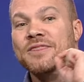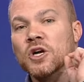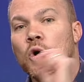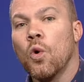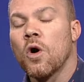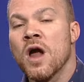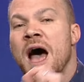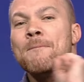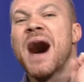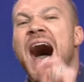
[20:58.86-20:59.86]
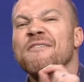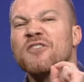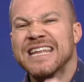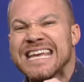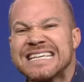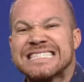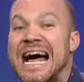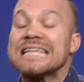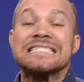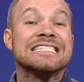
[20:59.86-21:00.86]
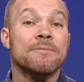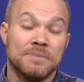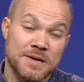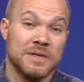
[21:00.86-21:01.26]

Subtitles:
the core, poverty is not simply